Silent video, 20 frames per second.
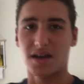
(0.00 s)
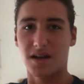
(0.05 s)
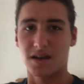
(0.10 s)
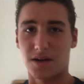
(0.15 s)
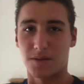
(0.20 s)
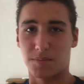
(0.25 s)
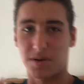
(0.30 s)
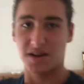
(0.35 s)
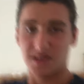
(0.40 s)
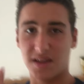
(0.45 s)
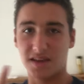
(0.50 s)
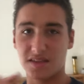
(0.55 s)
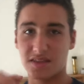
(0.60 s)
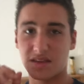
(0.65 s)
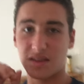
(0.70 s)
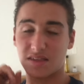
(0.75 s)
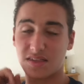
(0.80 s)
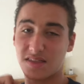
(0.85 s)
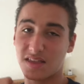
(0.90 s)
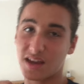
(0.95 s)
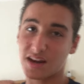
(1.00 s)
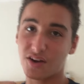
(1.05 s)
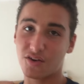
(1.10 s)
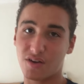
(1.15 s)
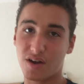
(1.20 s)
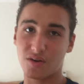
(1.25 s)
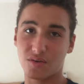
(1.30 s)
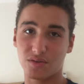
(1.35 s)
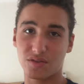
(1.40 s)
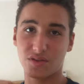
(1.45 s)
Please stick
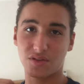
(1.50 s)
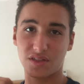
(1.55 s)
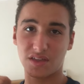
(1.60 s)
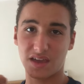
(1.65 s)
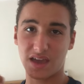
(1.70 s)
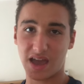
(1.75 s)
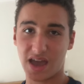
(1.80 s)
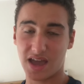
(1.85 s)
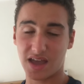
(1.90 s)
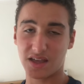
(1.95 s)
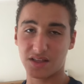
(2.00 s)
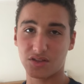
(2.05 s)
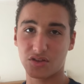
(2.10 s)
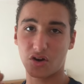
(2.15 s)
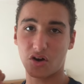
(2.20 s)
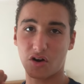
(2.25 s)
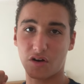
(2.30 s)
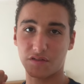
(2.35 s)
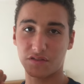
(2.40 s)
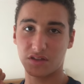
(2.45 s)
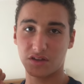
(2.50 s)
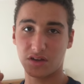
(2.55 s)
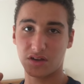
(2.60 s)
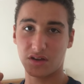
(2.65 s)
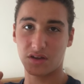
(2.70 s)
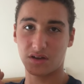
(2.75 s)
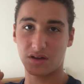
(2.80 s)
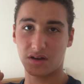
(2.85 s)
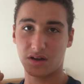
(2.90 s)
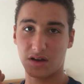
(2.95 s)
around to the end of
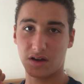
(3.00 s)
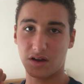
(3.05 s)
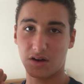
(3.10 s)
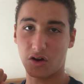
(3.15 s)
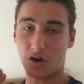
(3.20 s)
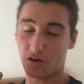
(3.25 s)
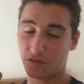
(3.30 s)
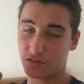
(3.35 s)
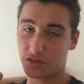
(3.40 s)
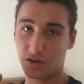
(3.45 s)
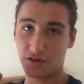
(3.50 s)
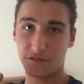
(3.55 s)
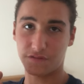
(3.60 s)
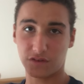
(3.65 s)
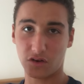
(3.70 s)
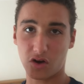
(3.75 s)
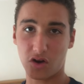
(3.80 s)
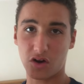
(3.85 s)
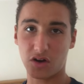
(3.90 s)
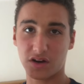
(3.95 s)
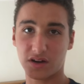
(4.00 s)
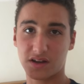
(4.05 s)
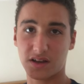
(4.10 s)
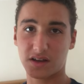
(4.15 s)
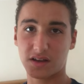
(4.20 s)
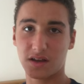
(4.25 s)
the vlog.